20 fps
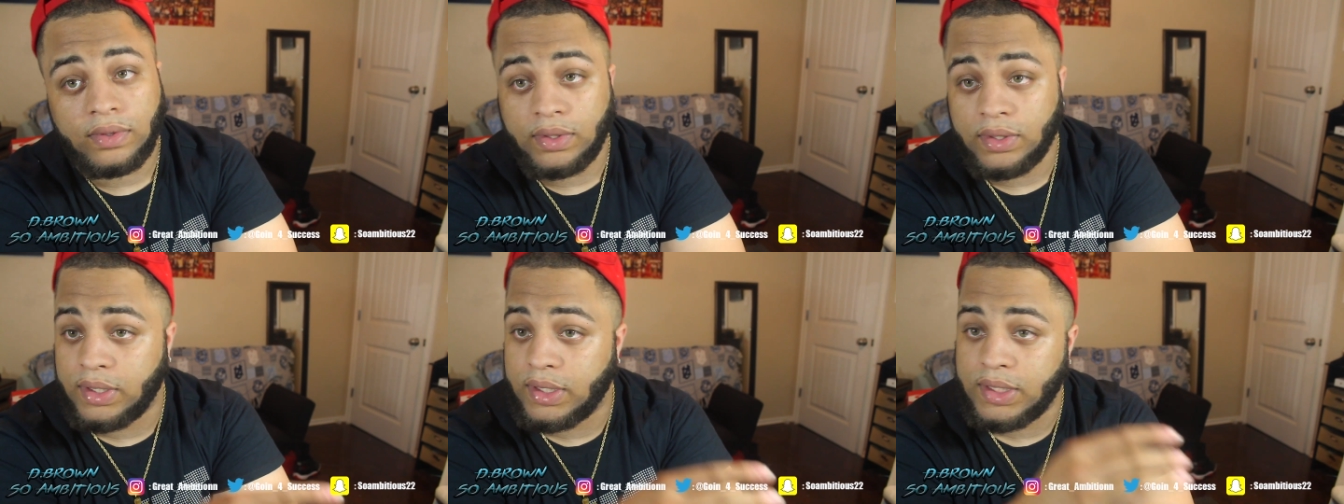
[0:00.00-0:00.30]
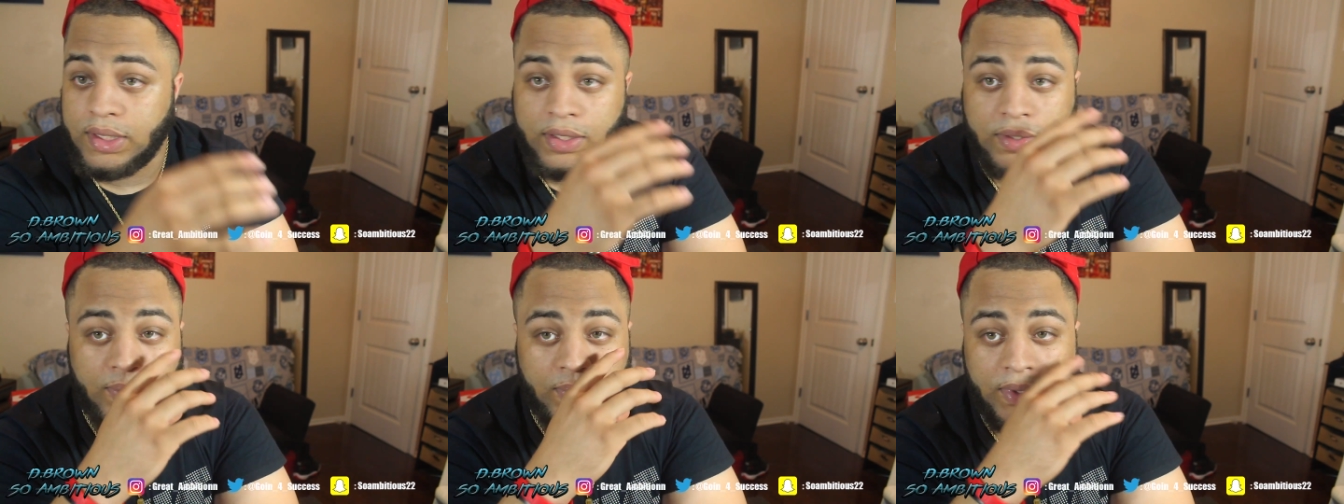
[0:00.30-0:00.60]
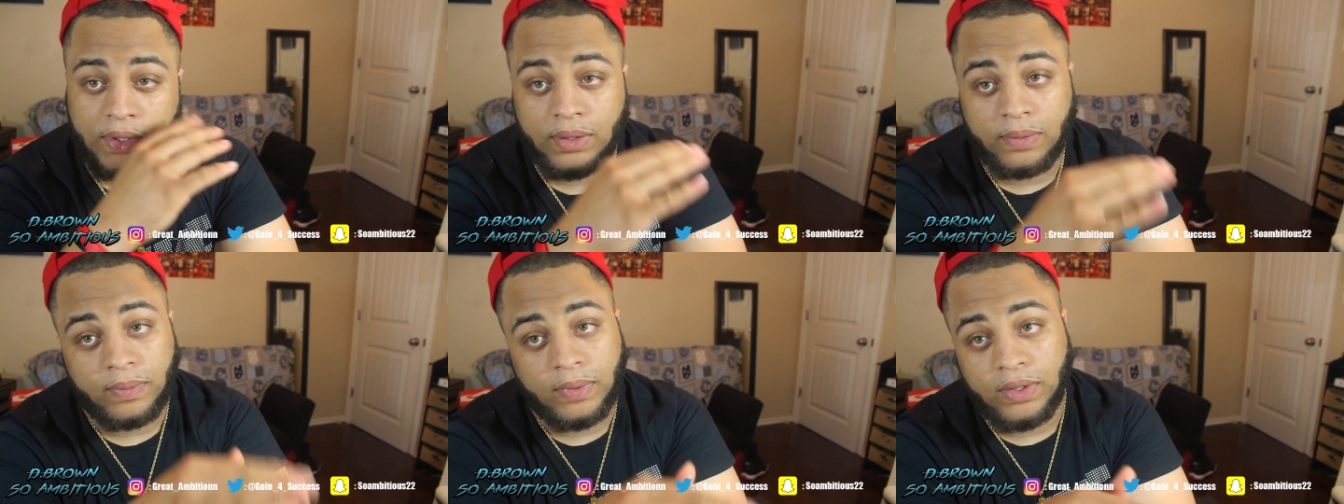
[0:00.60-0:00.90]
This is
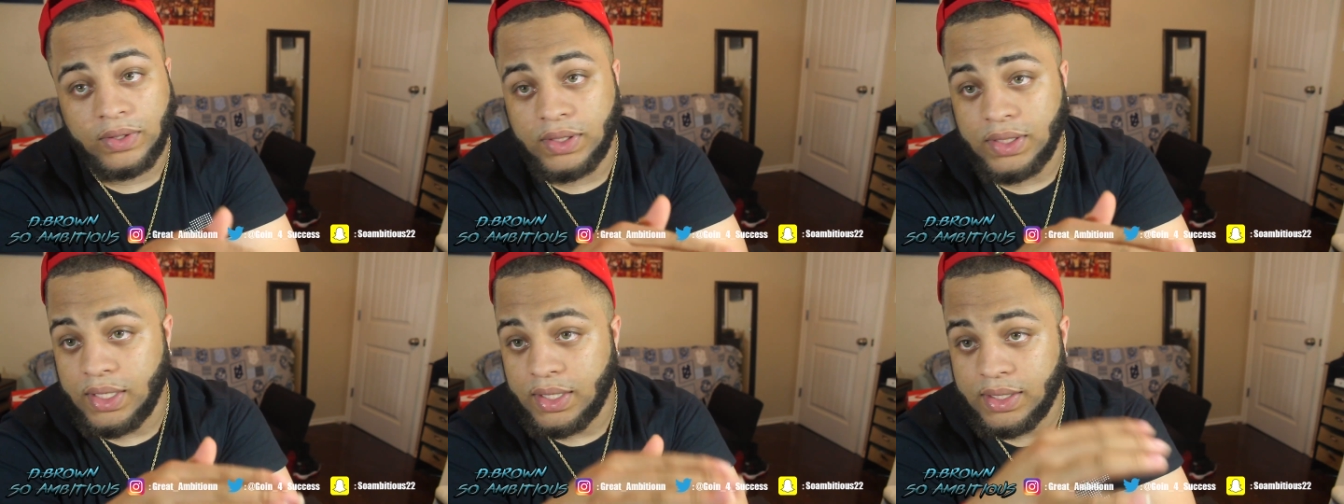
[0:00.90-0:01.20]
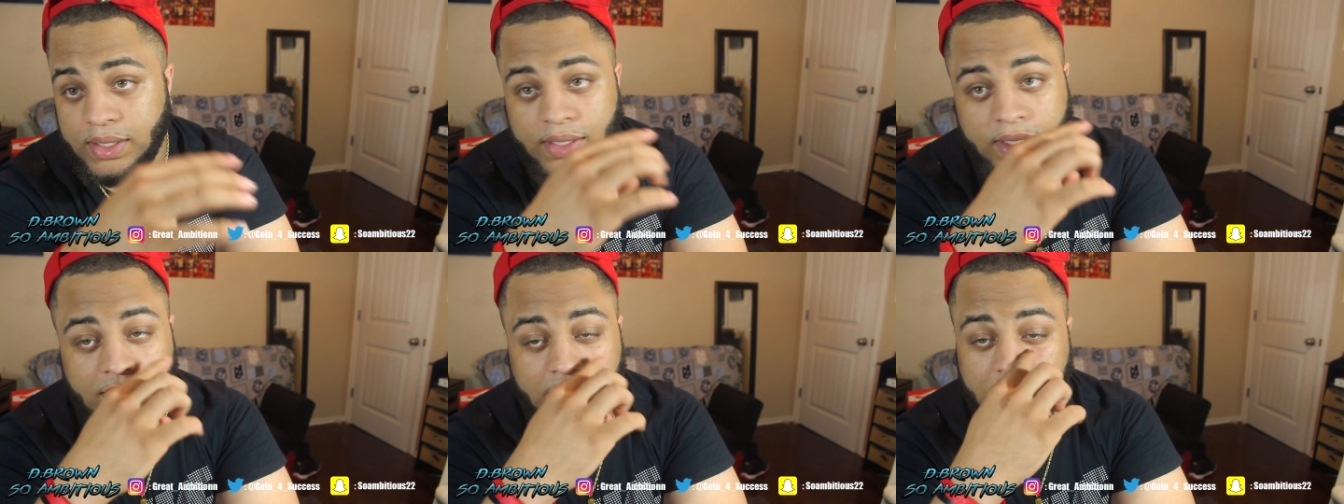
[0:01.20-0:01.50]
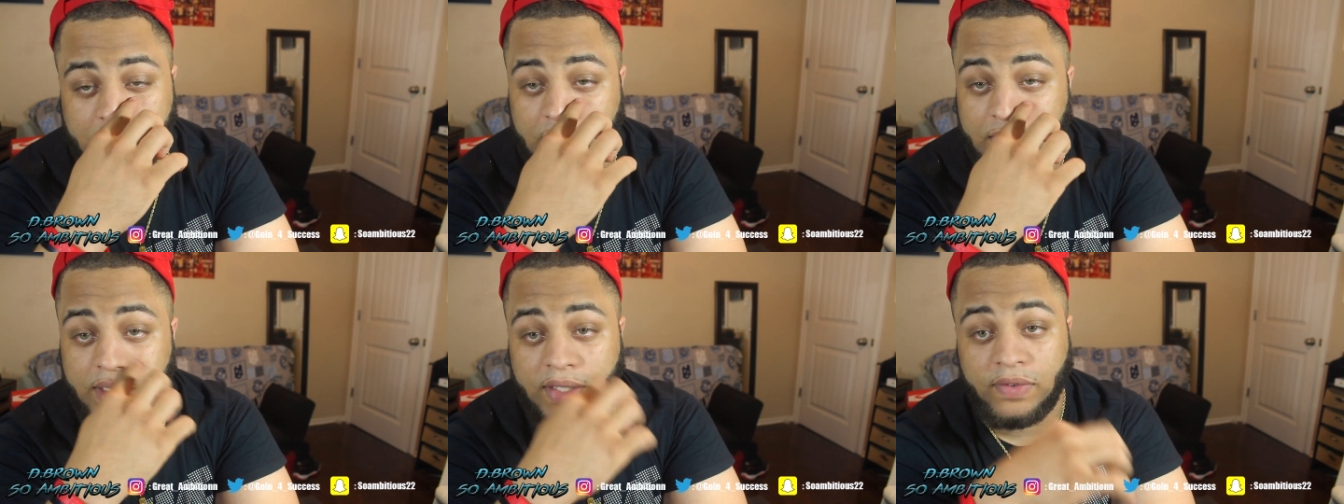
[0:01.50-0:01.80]
one of the most
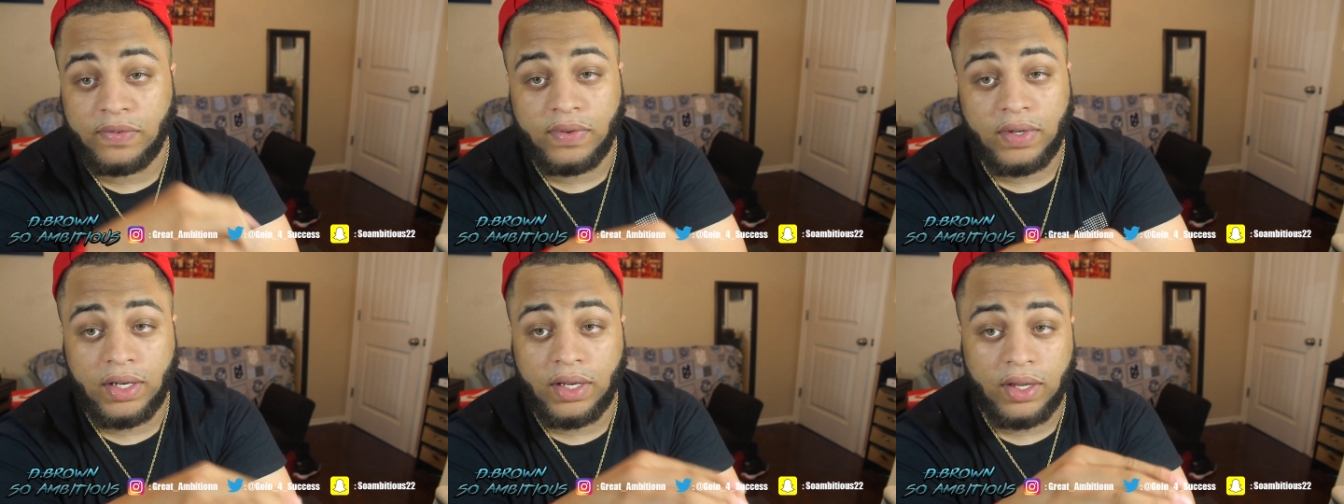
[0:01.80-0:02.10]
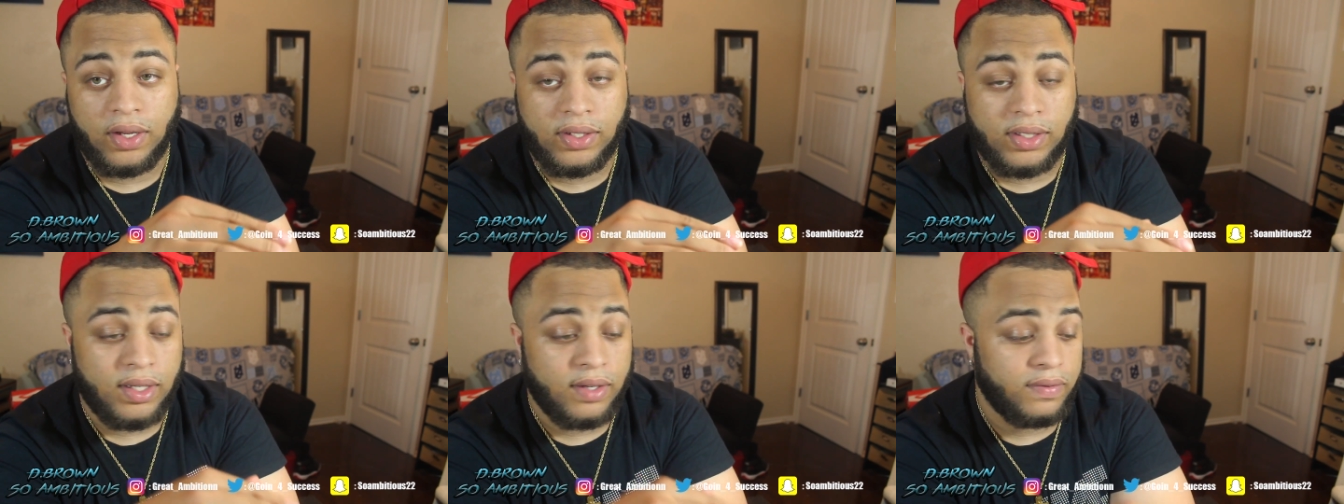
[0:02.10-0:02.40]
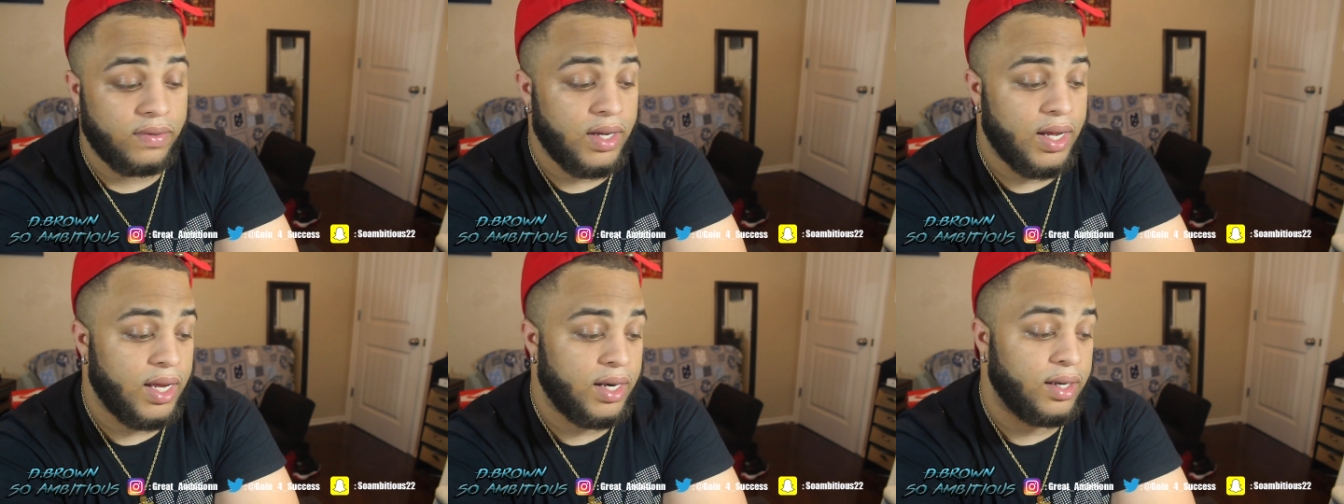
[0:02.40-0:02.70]
suggested videos
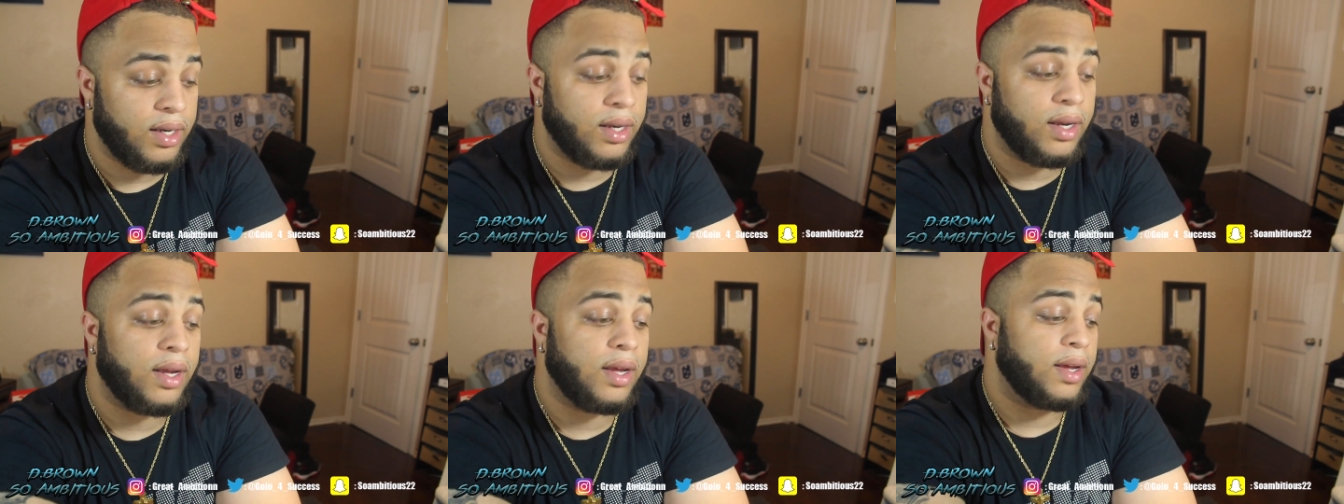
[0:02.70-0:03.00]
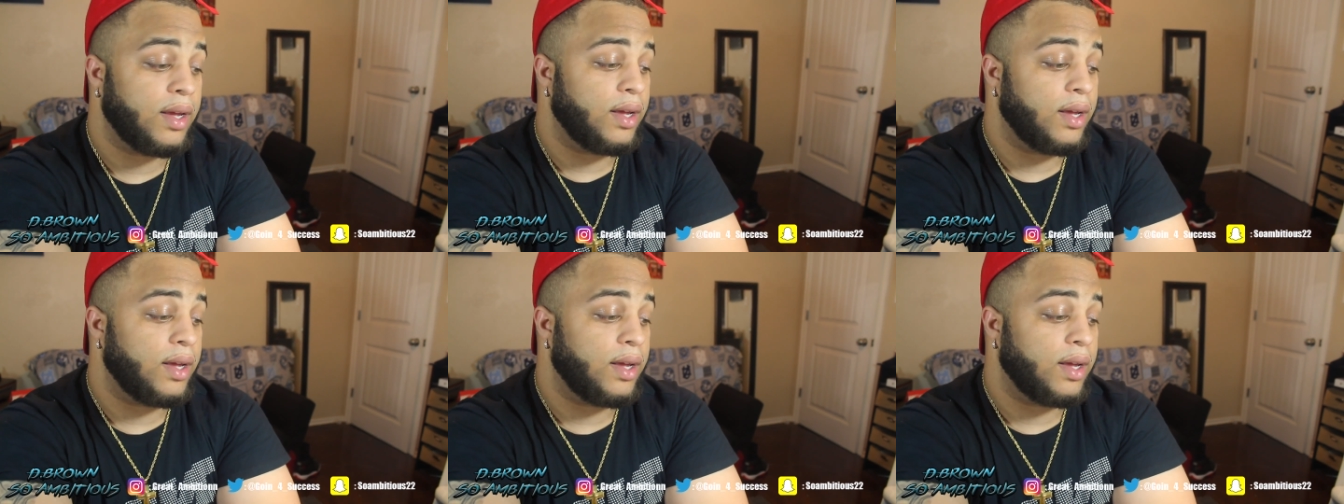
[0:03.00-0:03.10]
I've gotten,